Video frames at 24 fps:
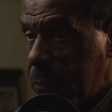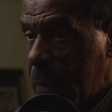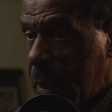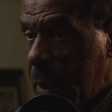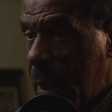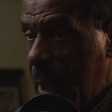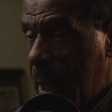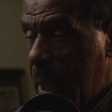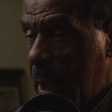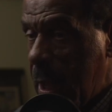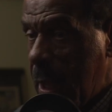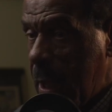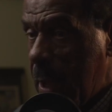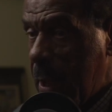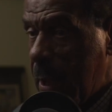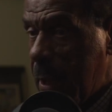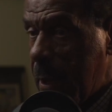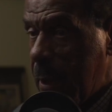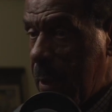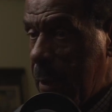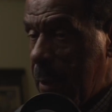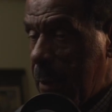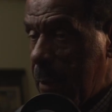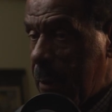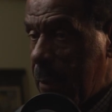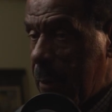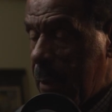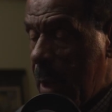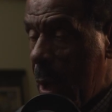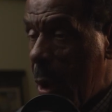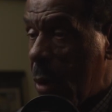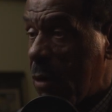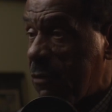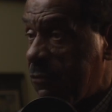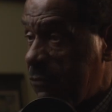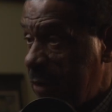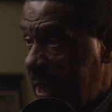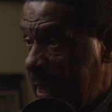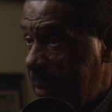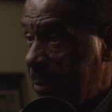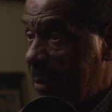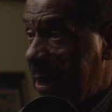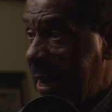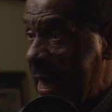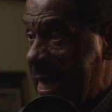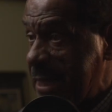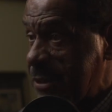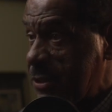Hall of Fame
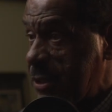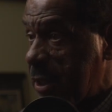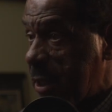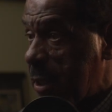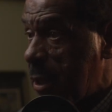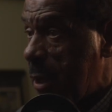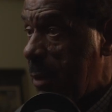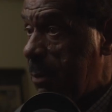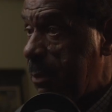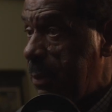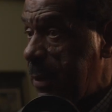Classic up